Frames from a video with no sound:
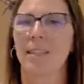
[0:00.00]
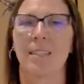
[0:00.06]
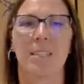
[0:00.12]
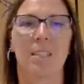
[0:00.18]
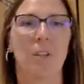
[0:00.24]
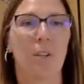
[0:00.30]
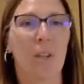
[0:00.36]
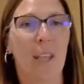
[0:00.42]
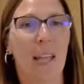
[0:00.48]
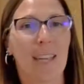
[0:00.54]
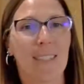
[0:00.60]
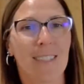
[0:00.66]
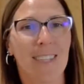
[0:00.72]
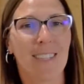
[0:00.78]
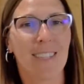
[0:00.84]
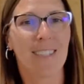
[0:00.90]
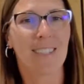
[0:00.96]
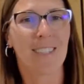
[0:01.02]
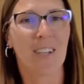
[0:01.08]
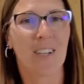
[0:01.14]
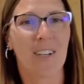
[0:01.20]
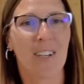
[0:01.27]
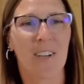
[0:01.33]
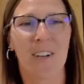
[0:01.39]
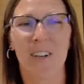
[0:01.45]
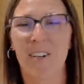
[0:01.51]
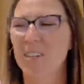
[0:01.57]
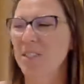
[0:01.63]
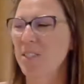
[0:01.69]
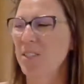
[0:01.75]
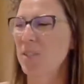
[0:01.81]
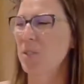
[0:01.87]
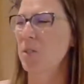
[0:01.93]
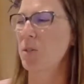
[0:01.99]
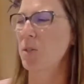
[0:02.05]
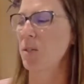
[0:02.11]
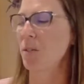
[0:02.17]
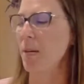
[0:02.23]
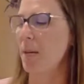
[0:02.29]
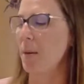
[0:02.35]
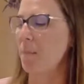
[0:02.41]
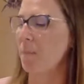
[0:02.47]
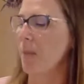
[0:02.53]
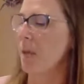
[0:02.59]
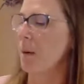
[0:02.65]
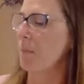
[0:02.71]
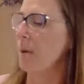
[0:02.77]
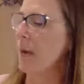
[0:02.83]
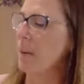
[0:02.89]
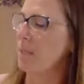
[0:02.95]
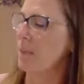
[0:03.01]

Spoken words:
So let's get started on our story by